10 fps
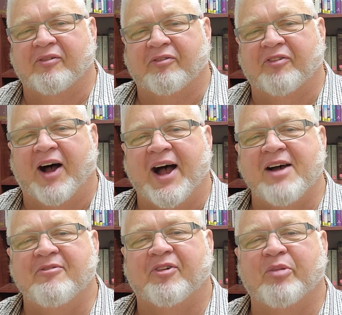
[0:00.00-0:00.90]

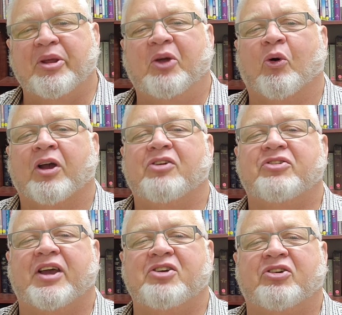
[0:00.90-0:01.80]
5. Community
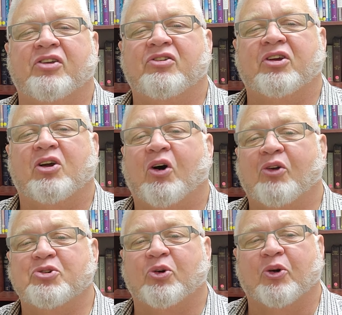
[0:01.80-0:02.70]
organizations and
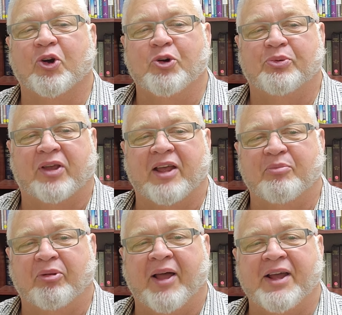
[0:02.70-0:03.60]
cultural groups can
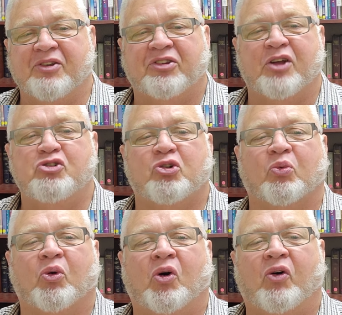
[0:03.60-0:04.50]
play an essential
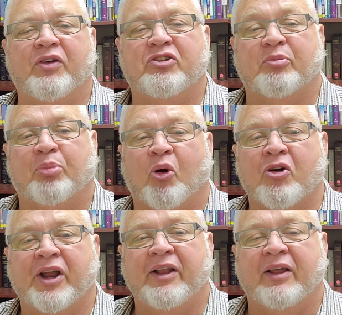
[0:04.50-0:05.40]
role in
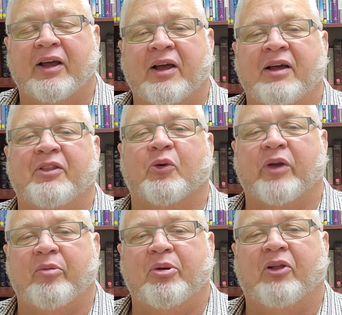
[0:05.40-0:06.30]
supporting the
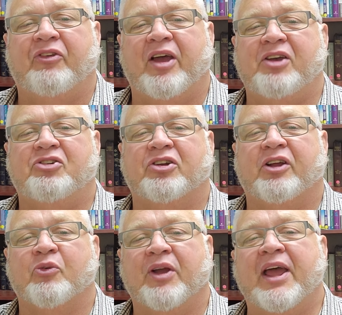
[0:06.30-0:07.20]
rehabilitation
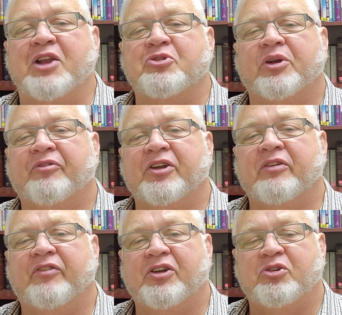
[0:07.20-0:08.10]
and reentry of
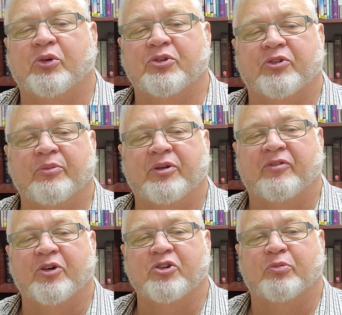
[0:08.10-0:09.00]
individuals from
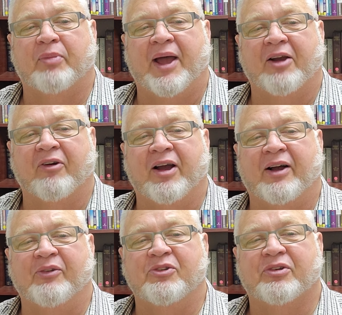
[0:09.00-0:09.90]
diverse
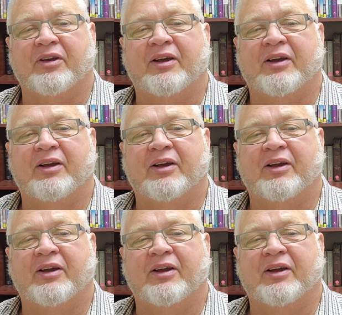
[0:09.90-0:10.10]
backgrounds.